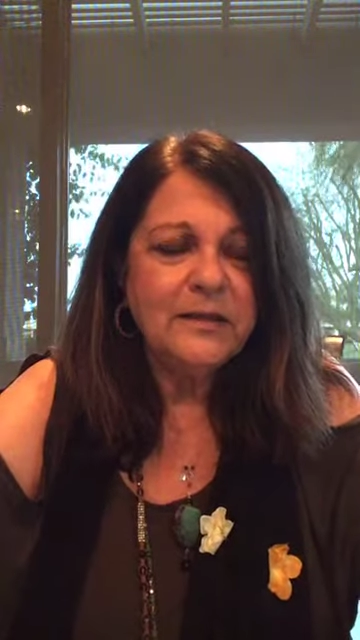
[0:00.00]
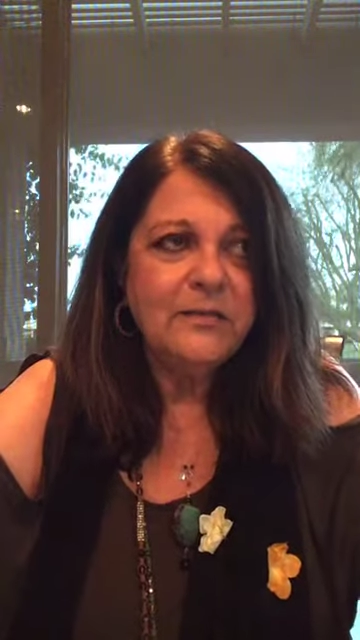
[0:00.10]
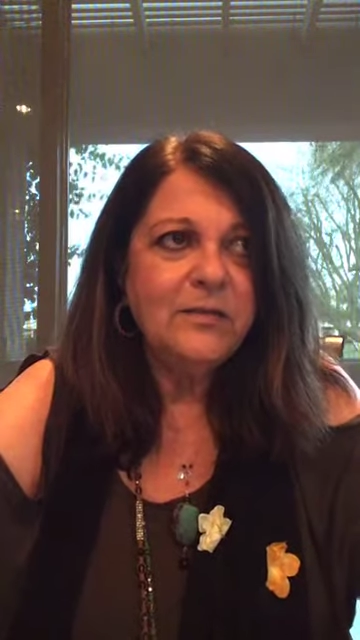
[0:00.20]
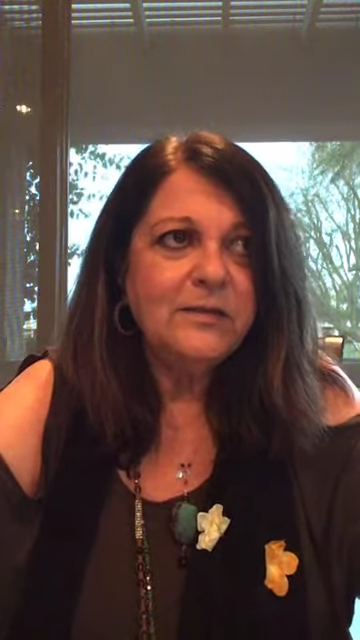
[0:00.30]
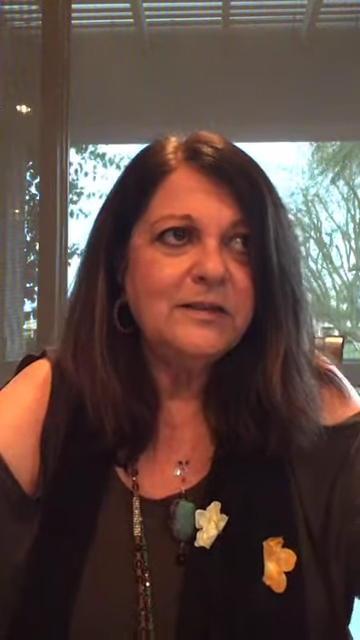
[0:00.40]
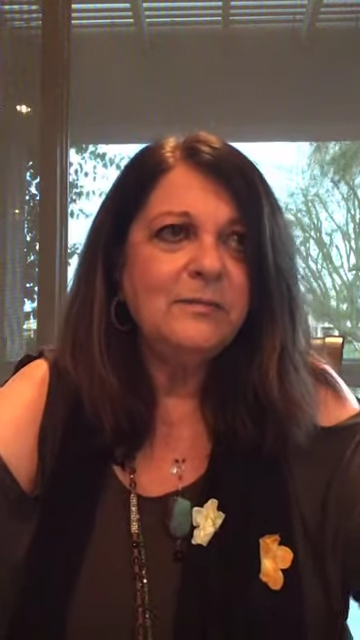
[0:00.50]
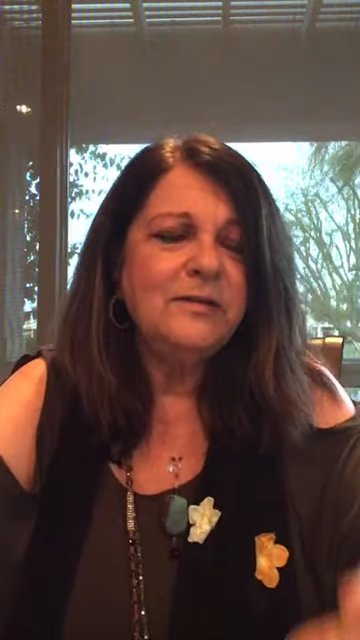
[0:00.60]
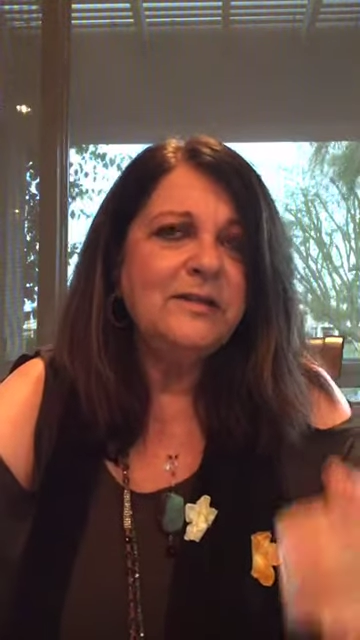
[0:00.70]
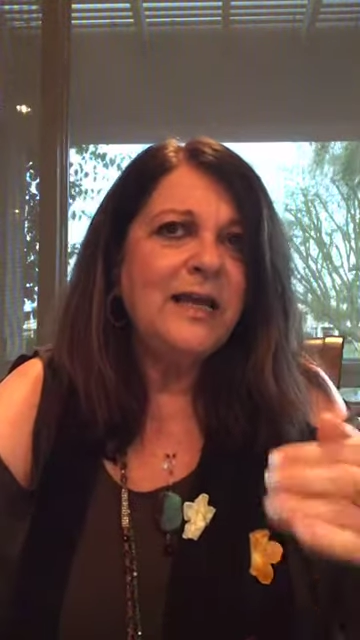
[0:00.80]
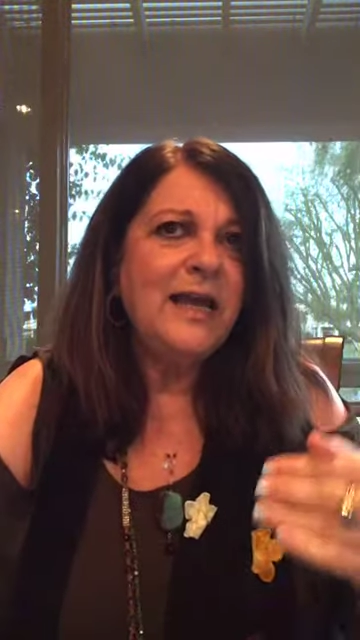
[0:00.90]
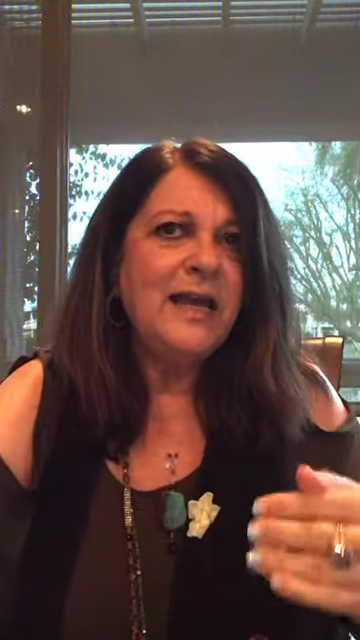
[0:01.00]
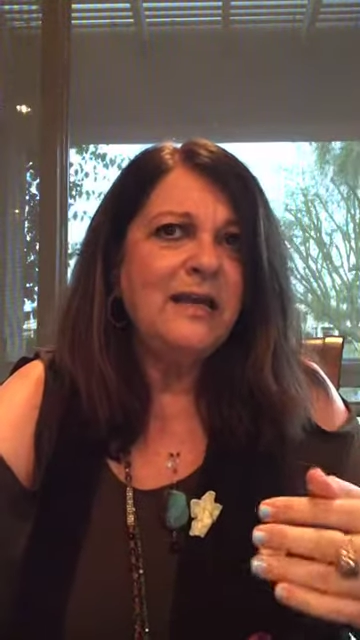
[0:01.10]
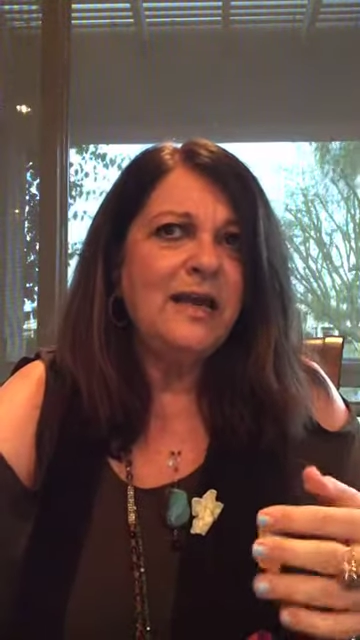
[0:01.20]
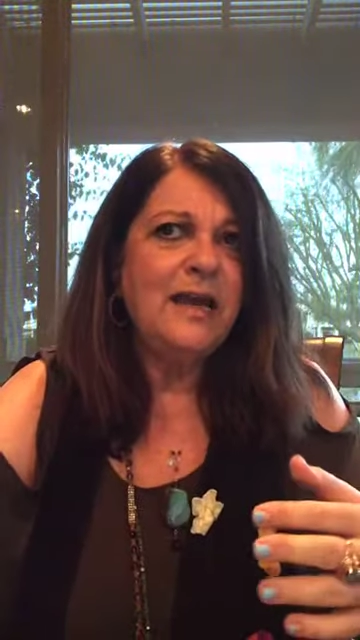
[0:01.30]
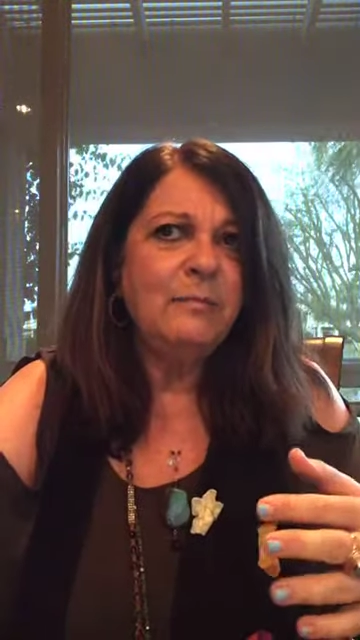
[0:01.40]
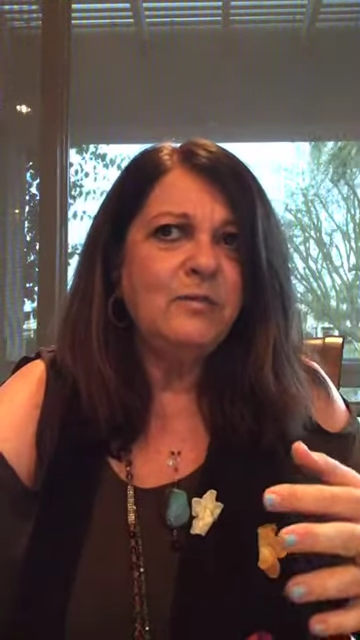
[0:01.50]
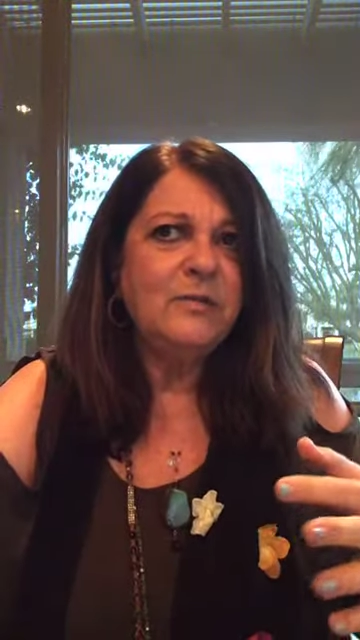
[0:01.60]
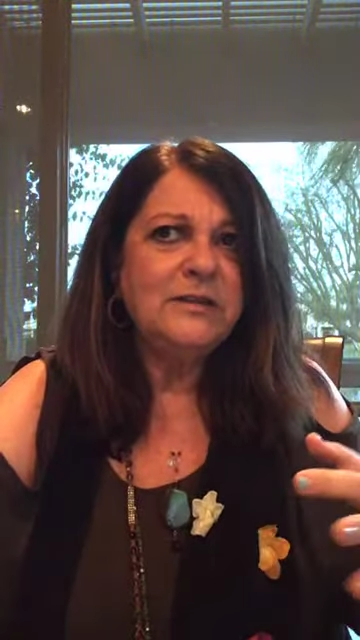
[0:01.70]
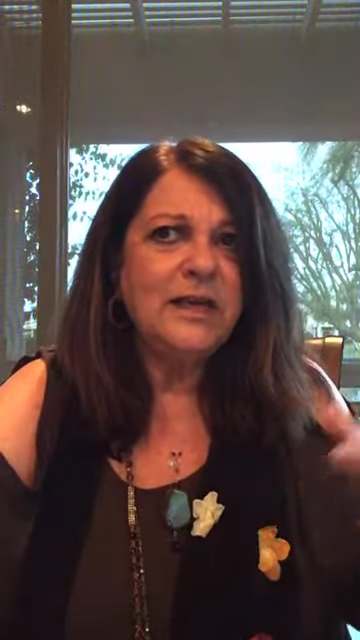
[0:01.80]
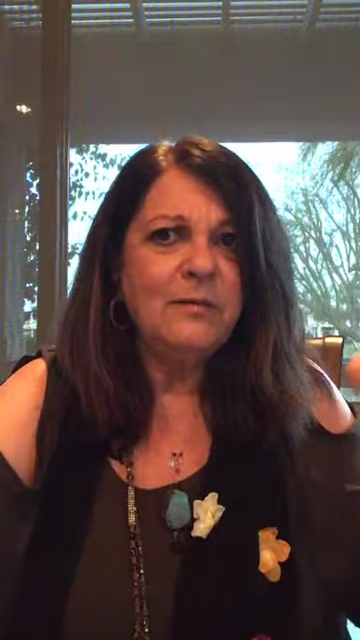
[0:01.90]
Even sometimes, I had it happen
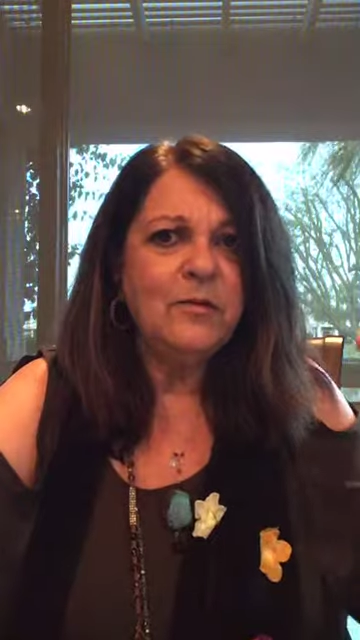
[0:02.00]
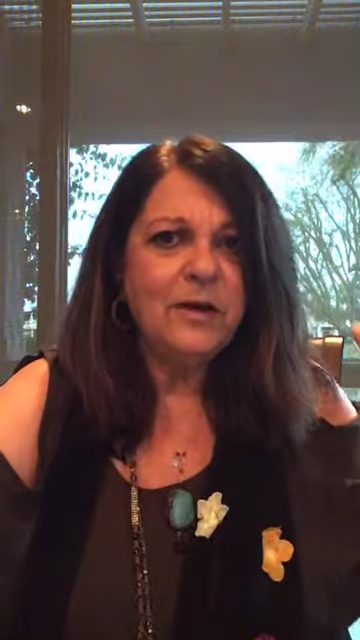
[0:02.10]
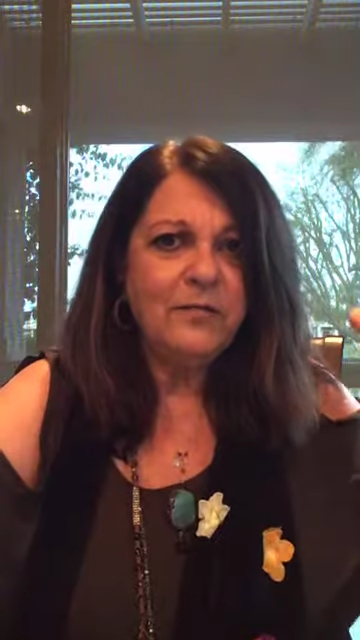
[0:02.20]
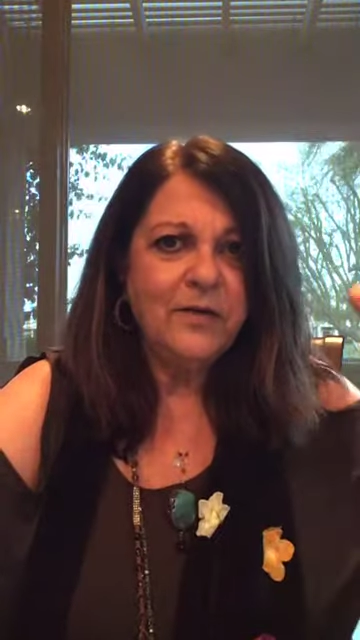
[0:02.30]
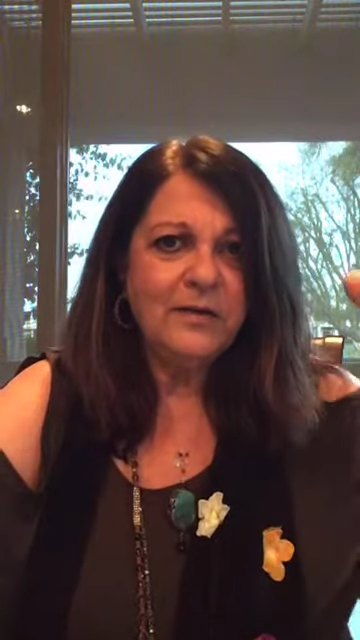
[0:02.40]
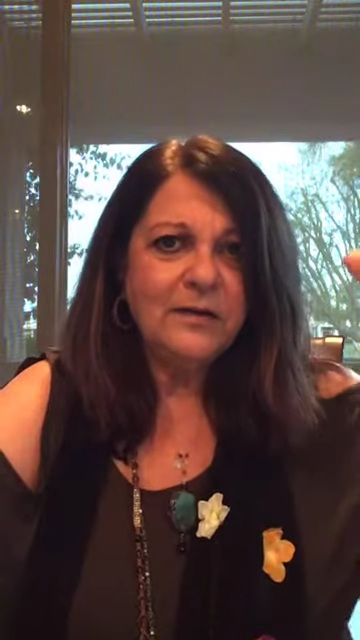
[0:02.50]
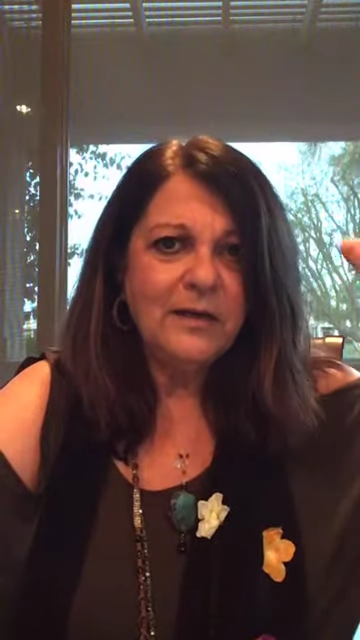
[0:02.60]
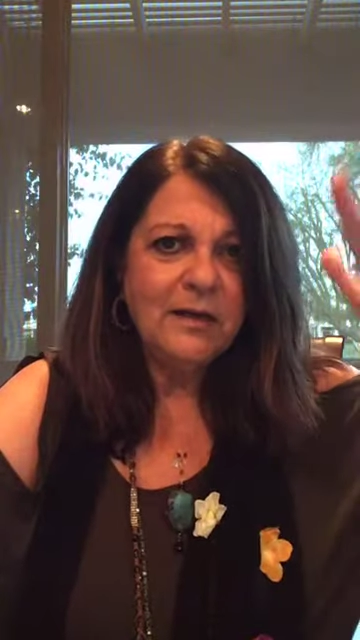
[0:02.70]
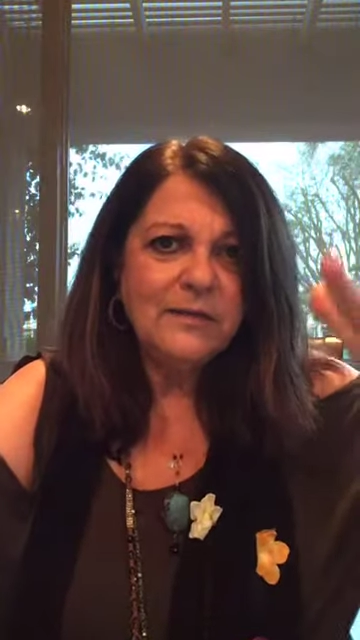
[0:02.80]
one time where I felt